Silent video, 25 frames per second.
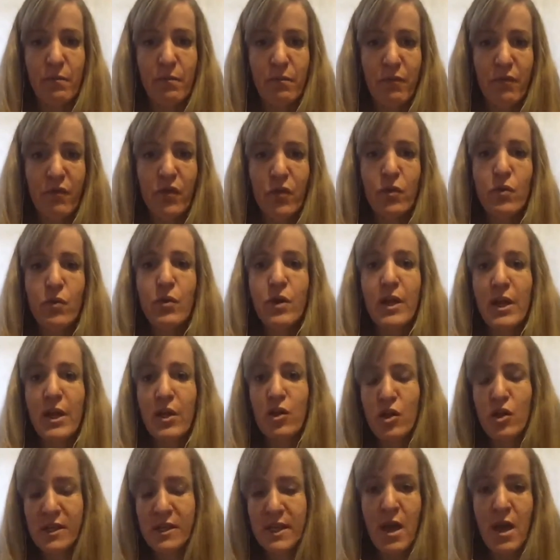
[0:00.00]
food
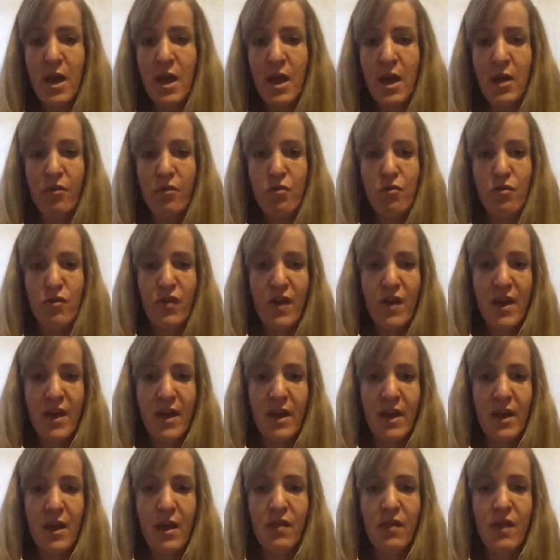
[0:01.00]
is just another
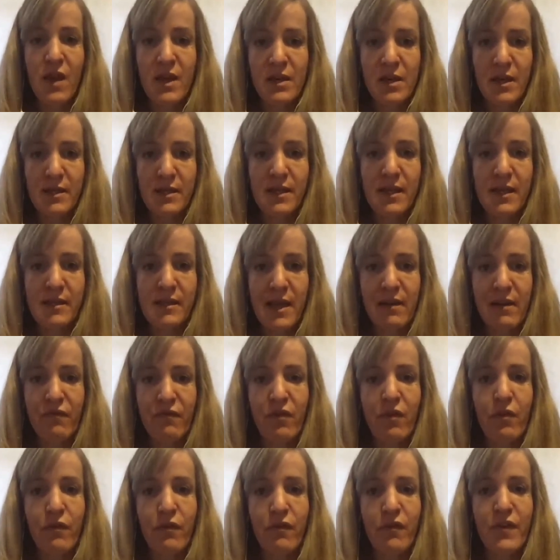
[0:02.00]
thing that does that, that
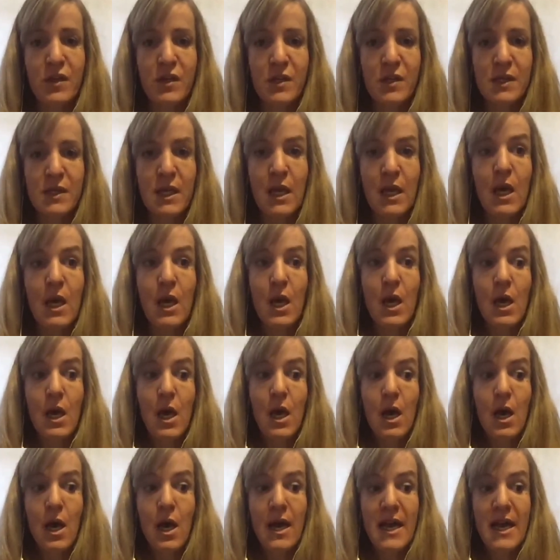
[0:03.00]
fulfills
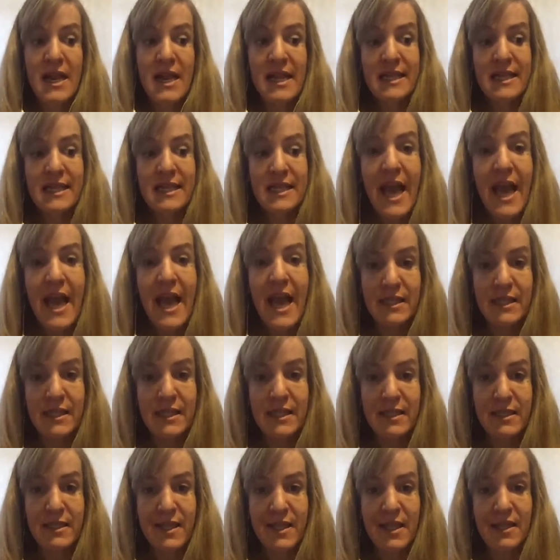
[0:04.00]
an intense
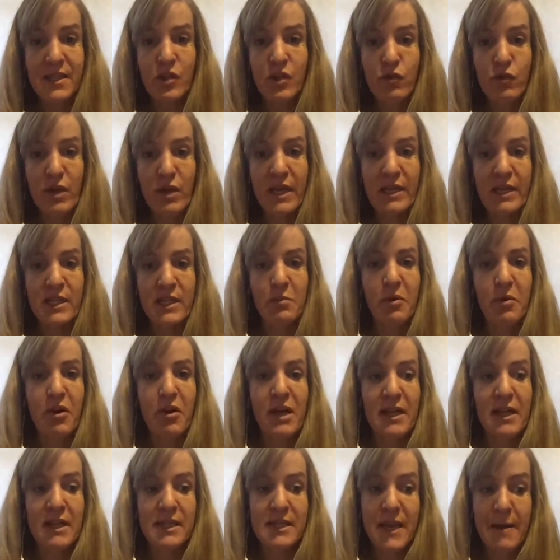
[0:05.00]
sensory
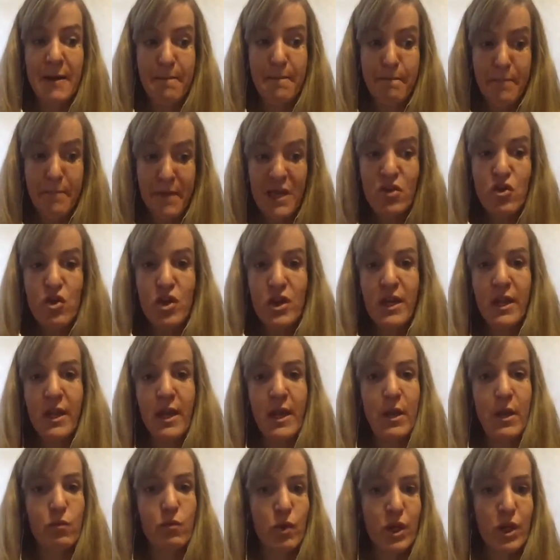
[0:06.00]
experience. And binge
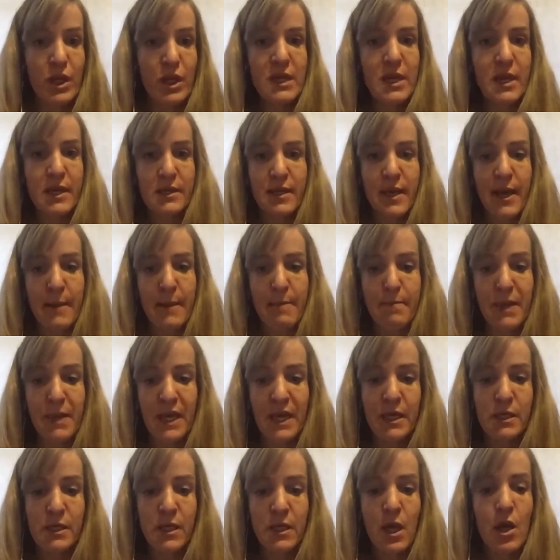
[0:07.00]
eating really does that
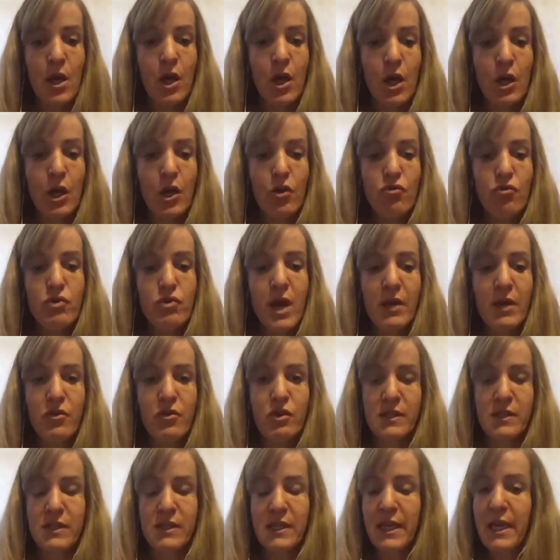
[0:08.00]
because you're not
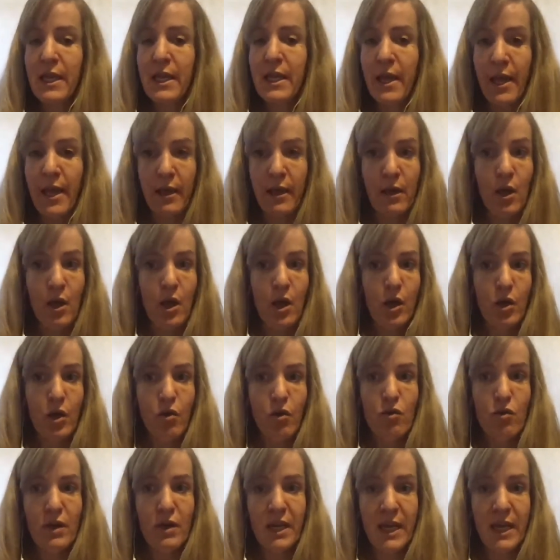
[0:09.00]
just eating,
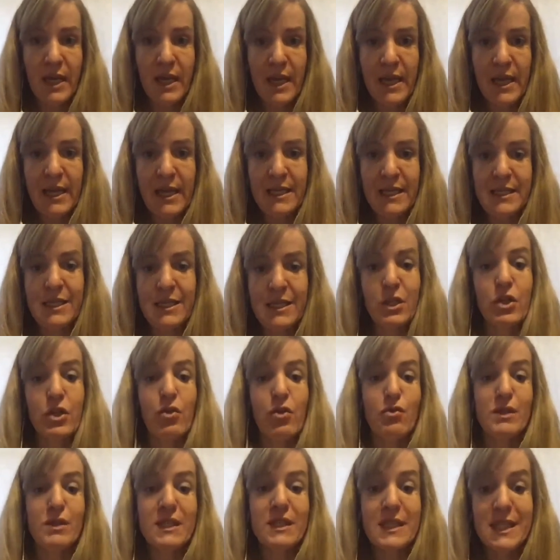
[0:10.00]
you're eating until
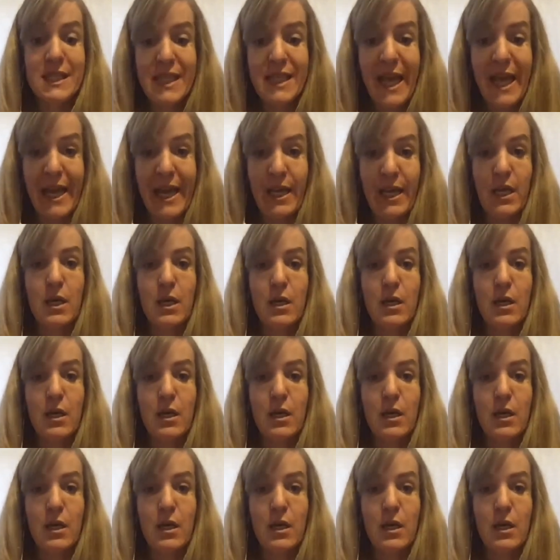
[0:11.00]
you're sick,